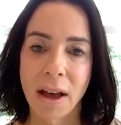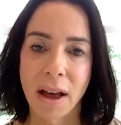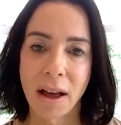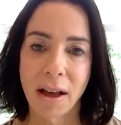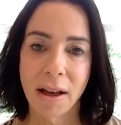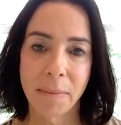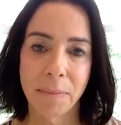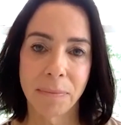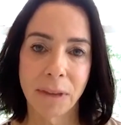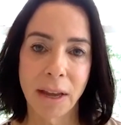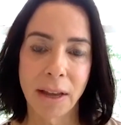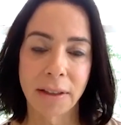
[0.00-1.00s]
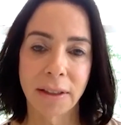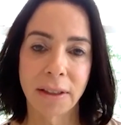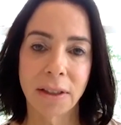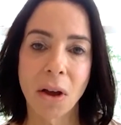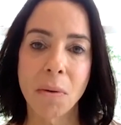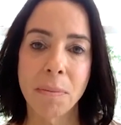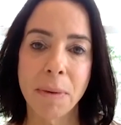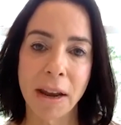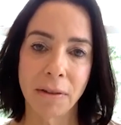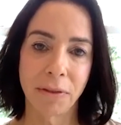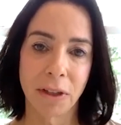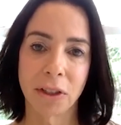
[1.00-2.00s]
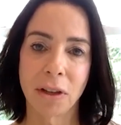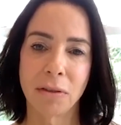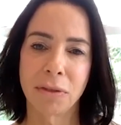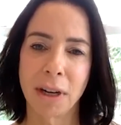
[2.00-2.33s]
um, it's so beneficial